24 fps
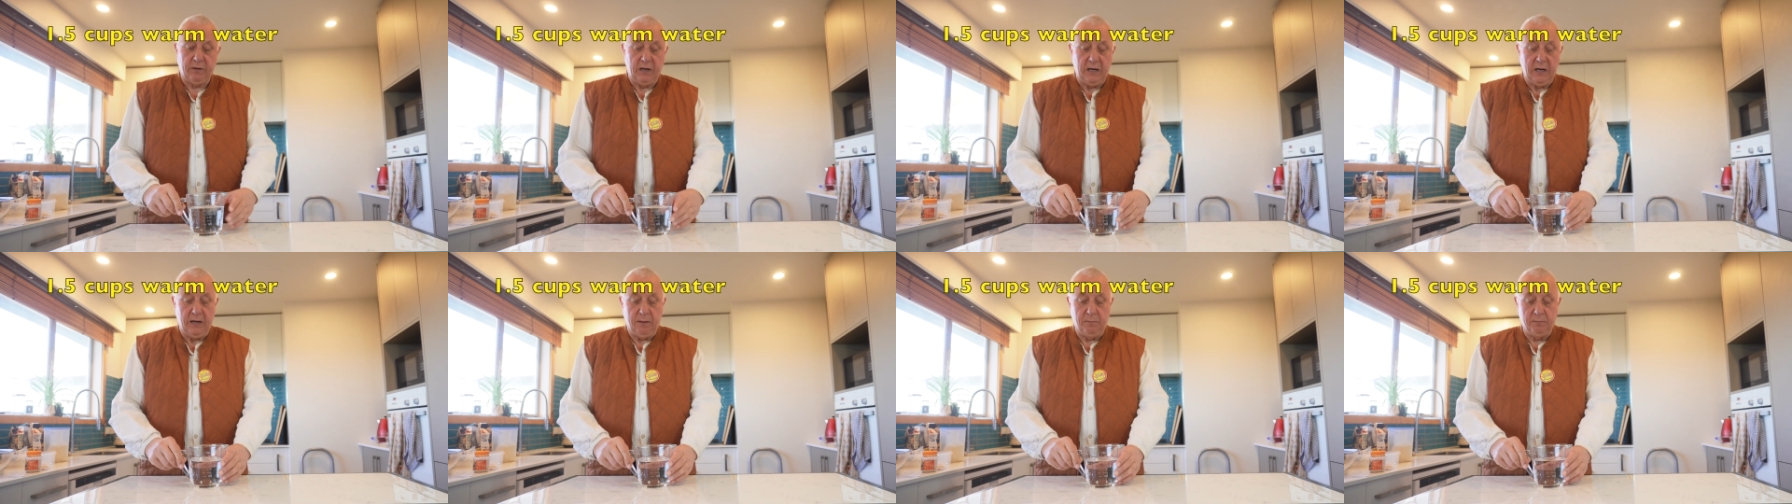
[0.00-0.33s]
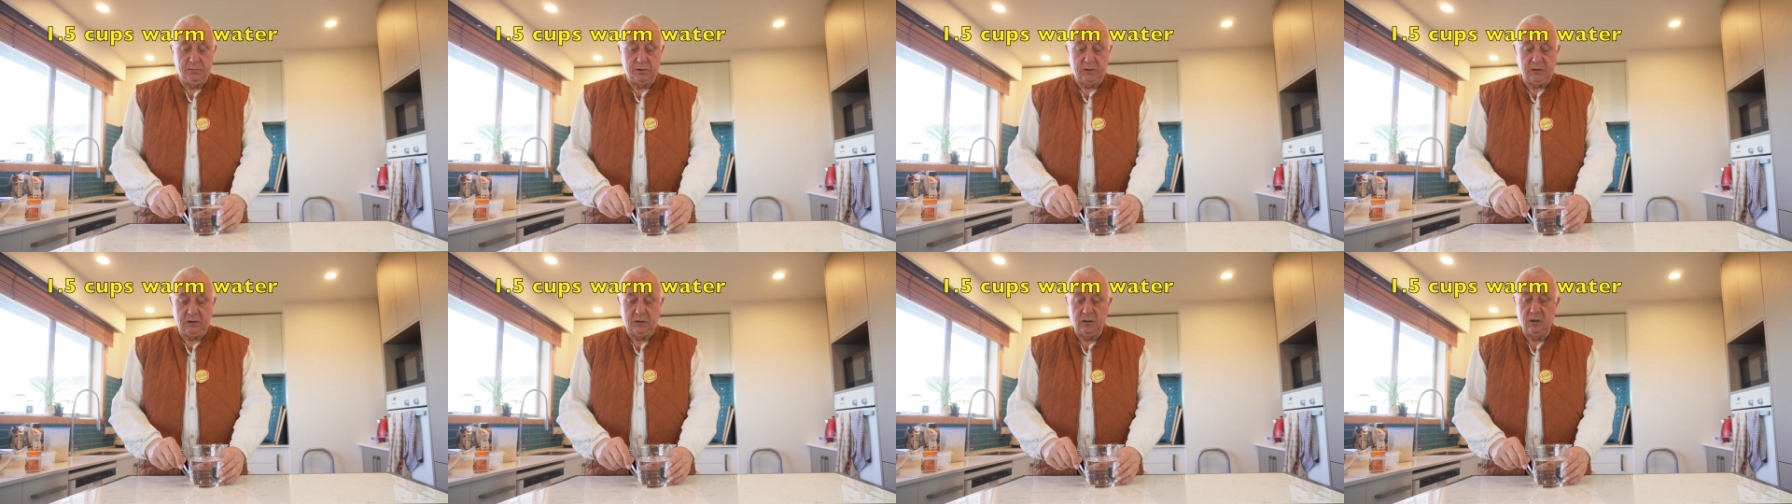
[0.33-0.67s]

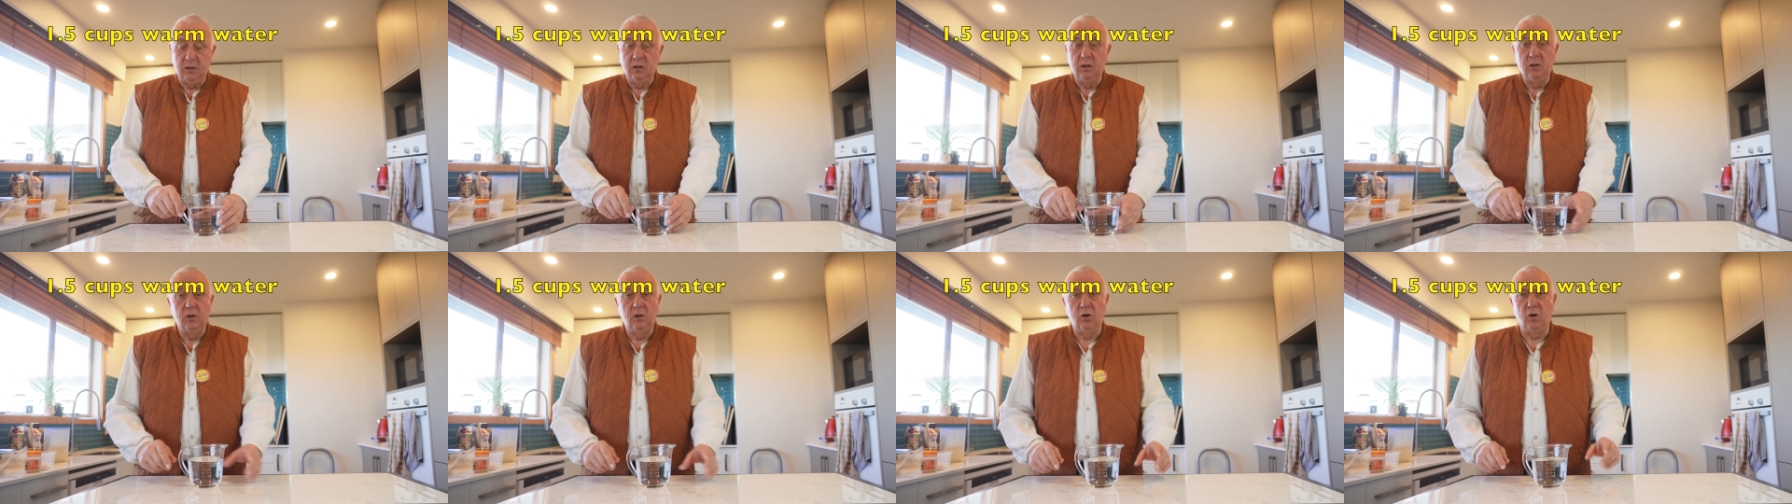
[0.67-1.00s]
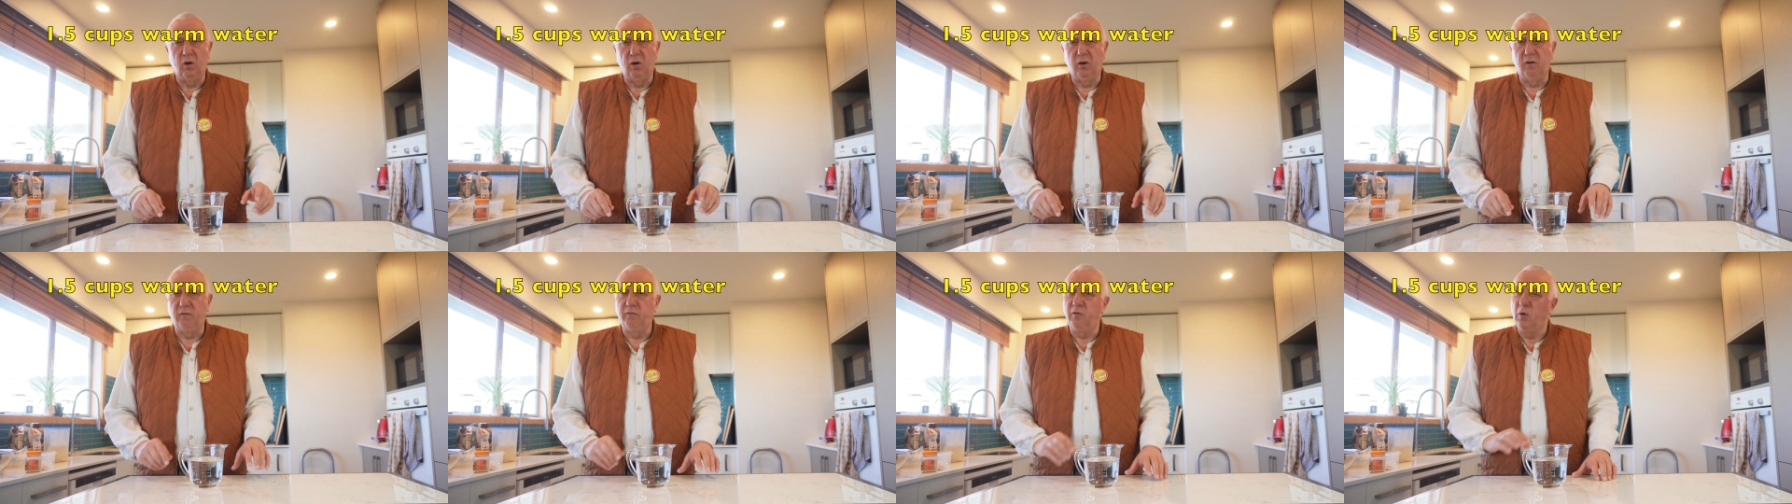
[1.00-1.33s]
cups
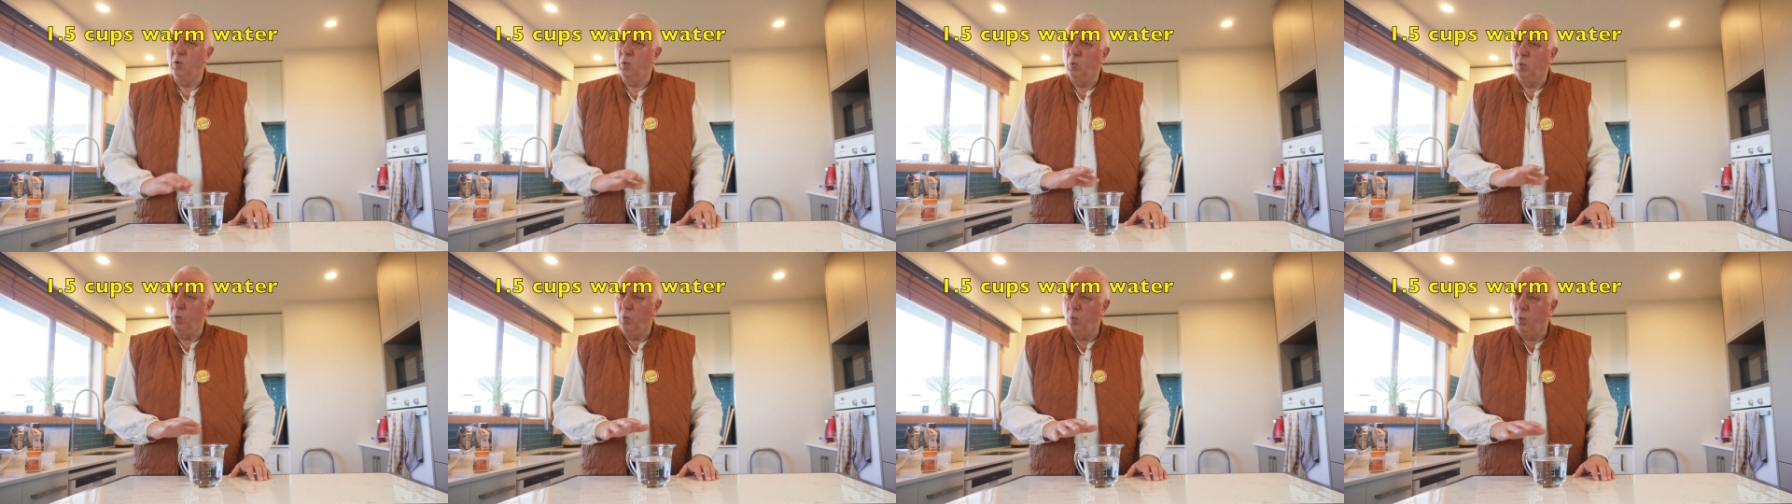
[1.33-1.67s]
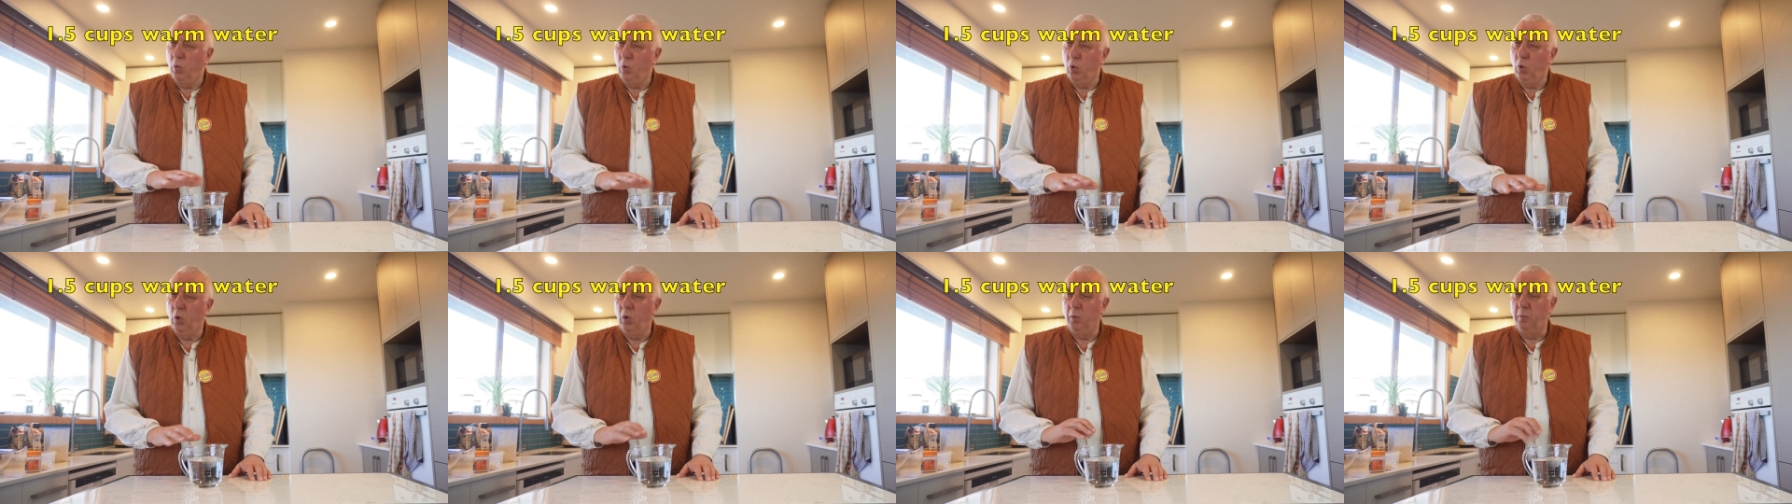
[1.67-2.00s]
of
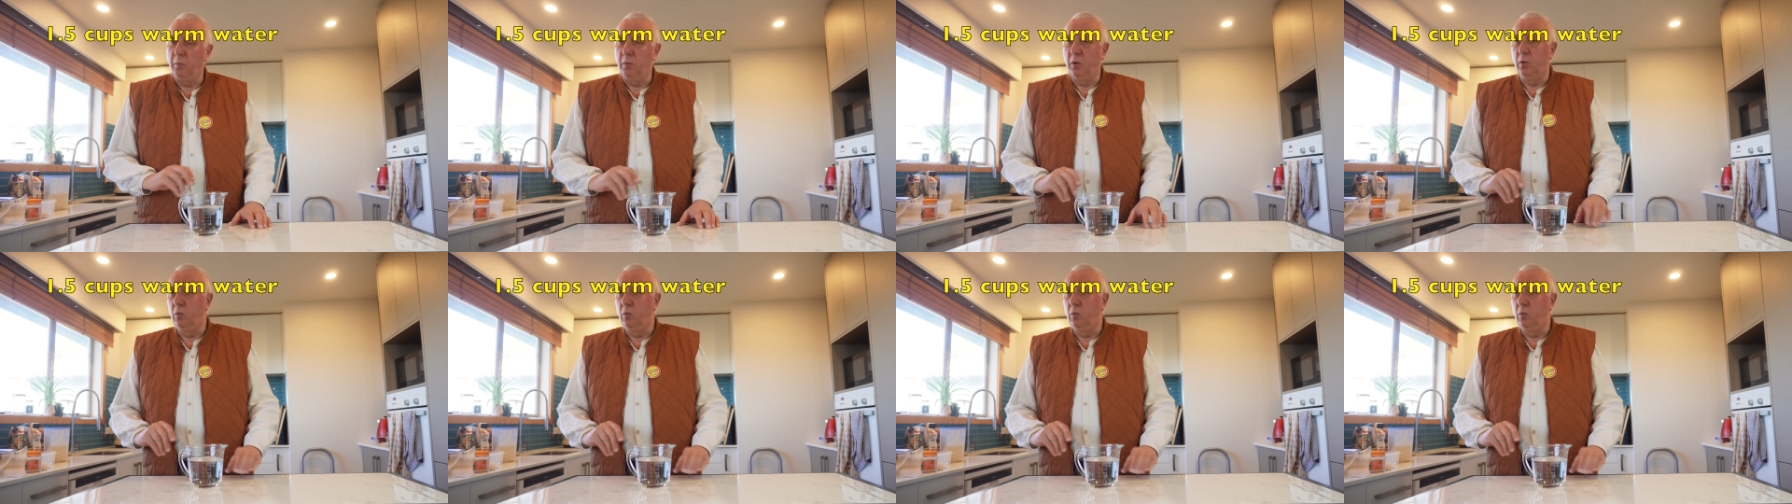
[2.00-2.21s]
warm